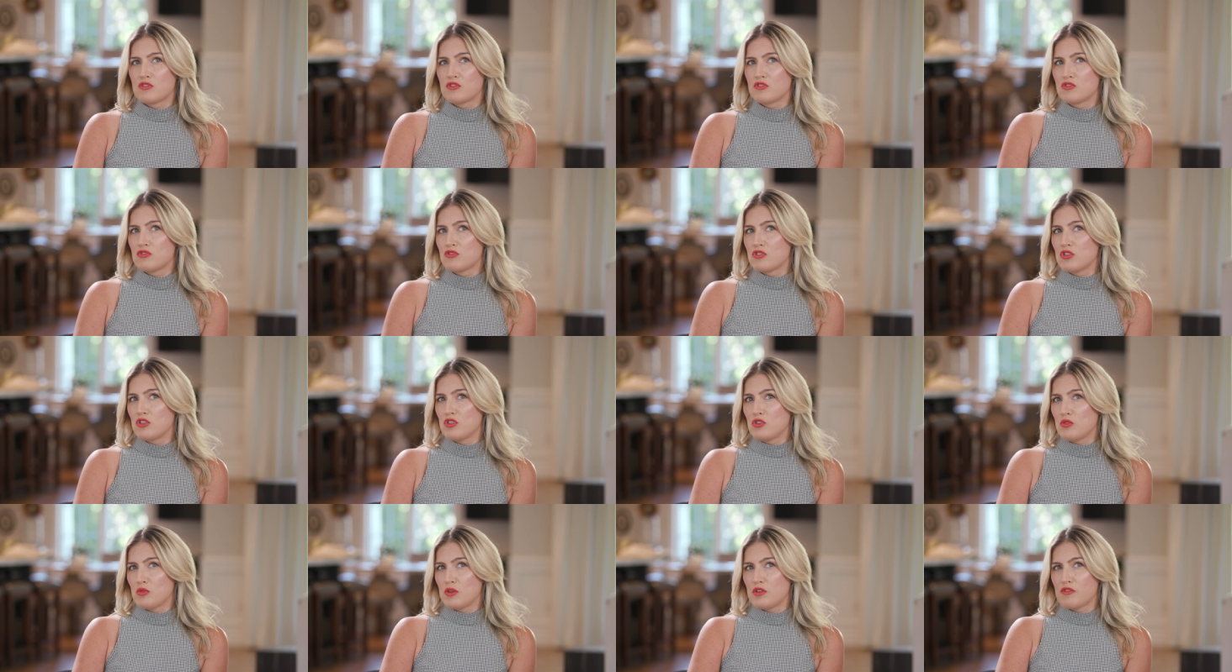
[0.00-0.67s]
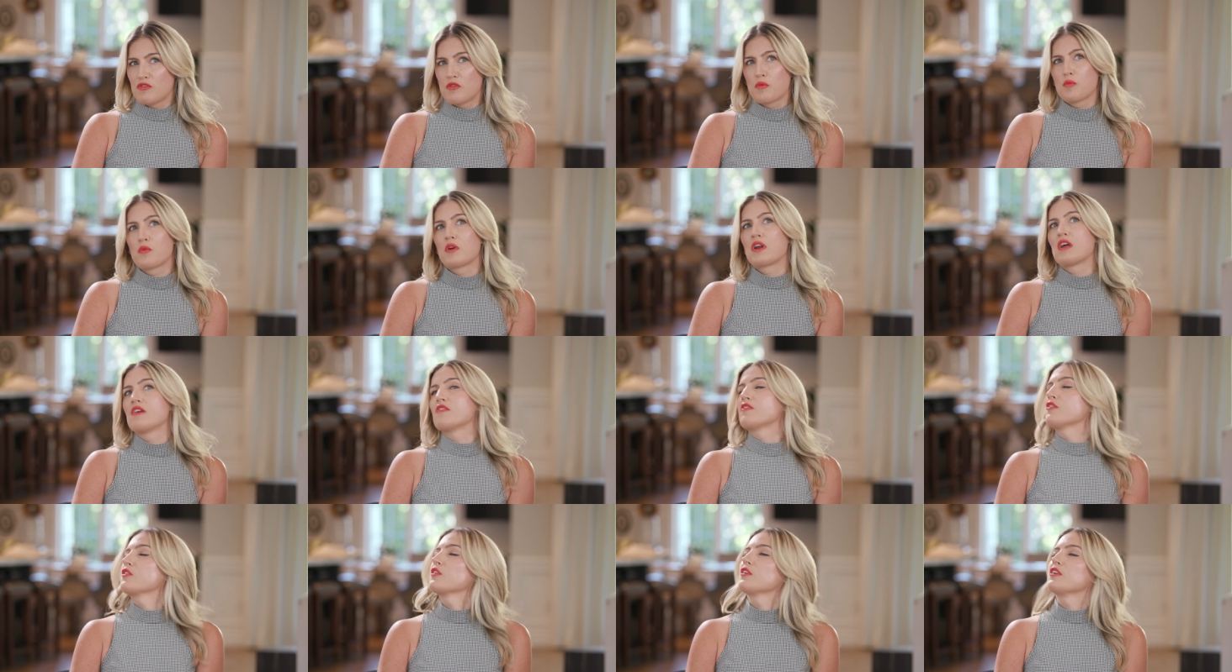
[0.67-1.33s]
Way to do it, from what
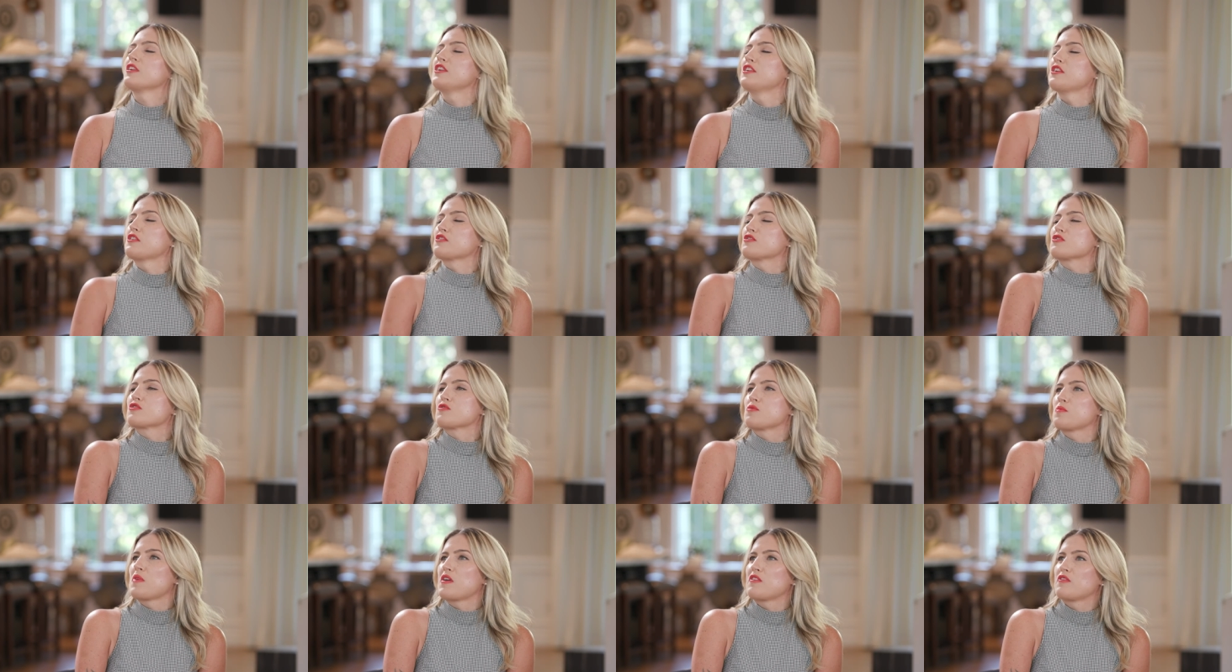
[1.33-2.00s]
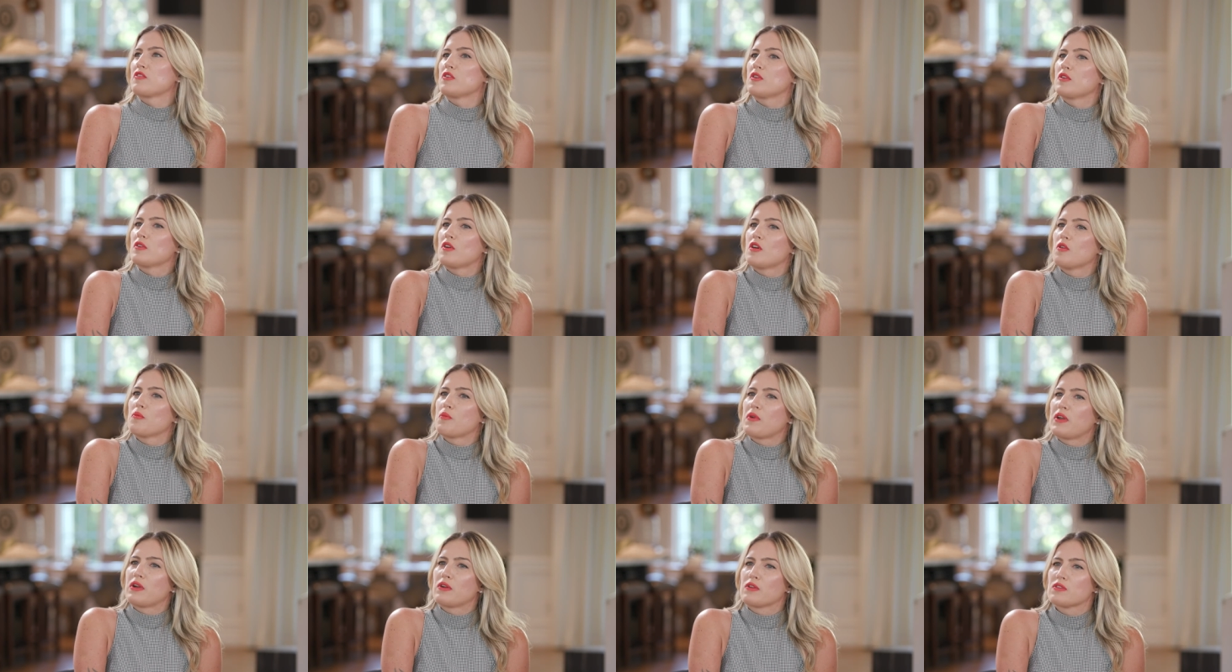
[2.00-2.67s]
I've heard, you know, just from every all
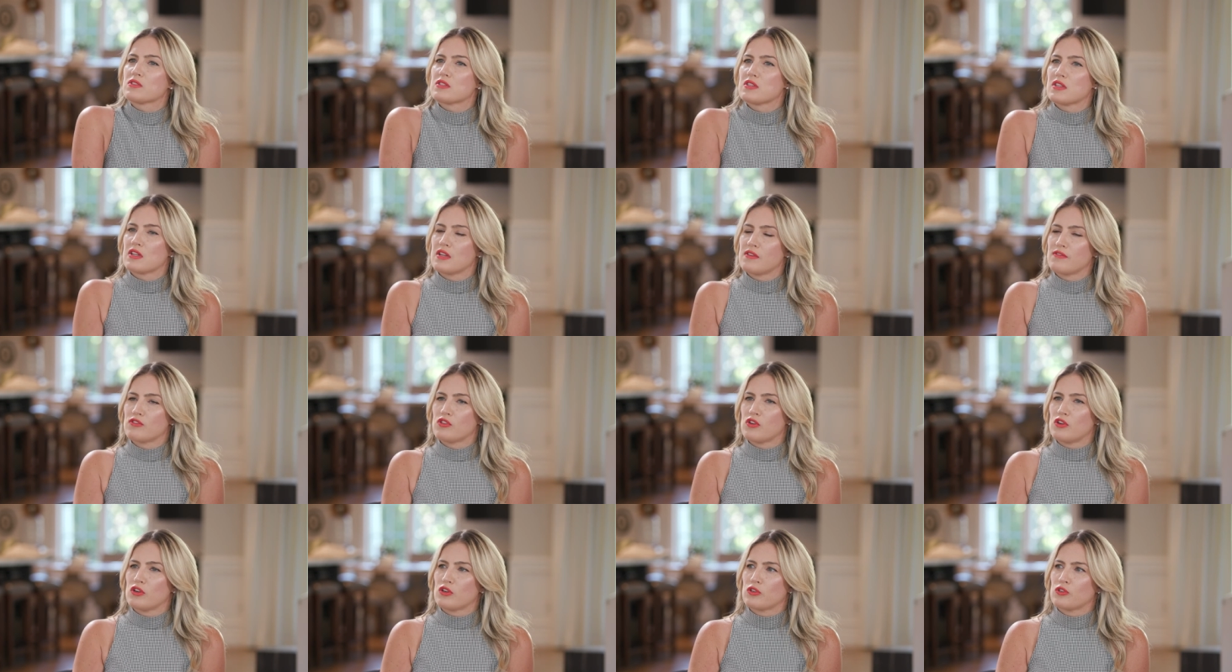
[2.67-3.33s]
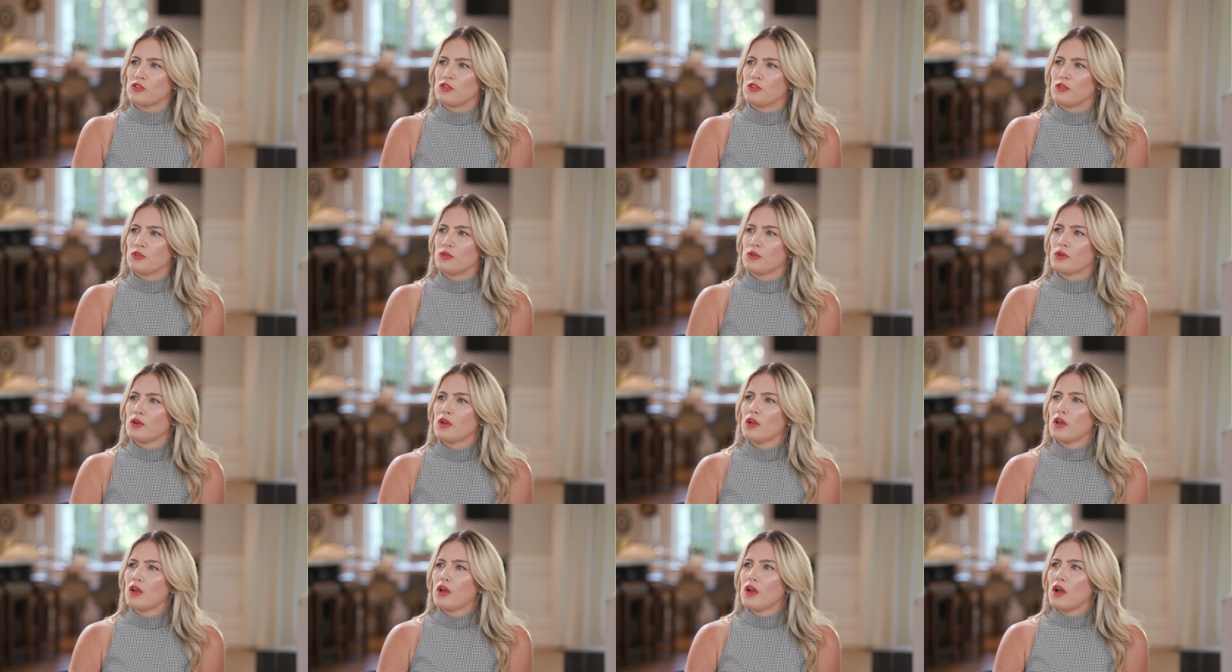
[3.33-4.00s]
parents that I've talked to,